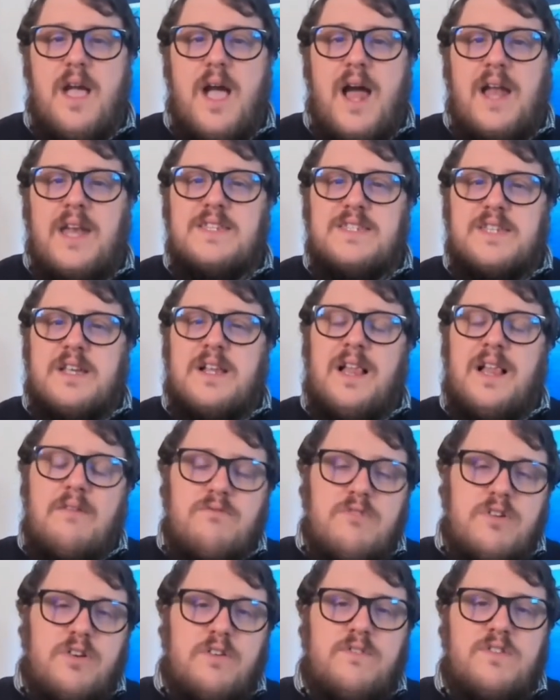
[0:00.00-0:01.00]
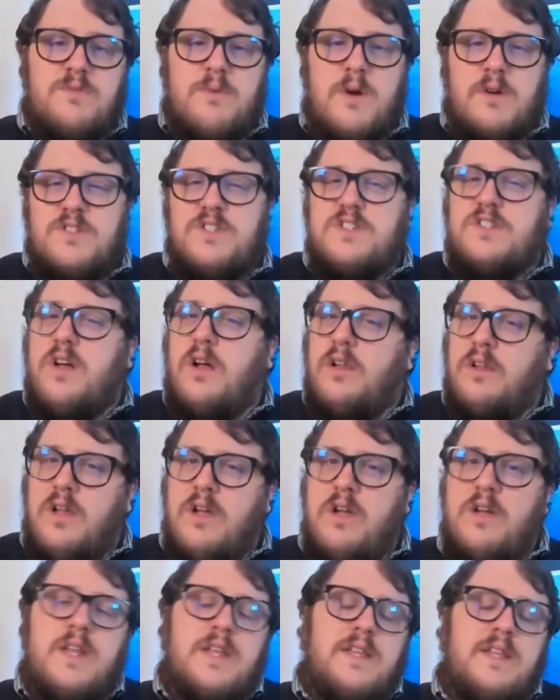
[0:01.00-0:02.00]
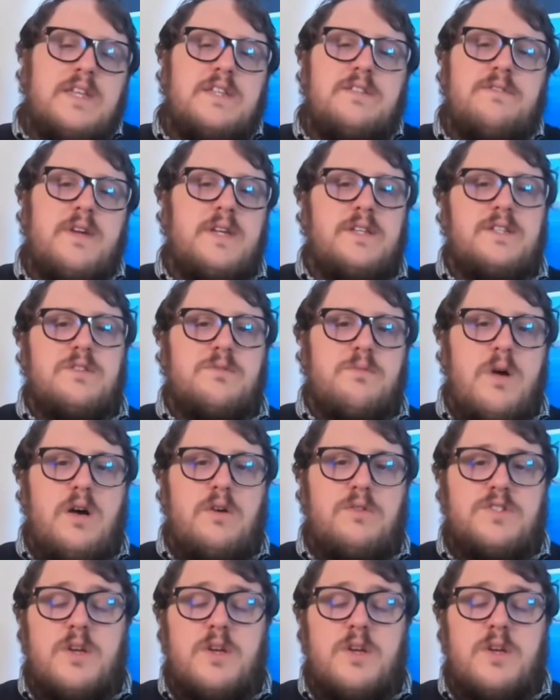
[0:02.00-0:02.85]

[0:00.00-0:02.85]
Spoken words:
And it's clever enough as well to start learning these things as well.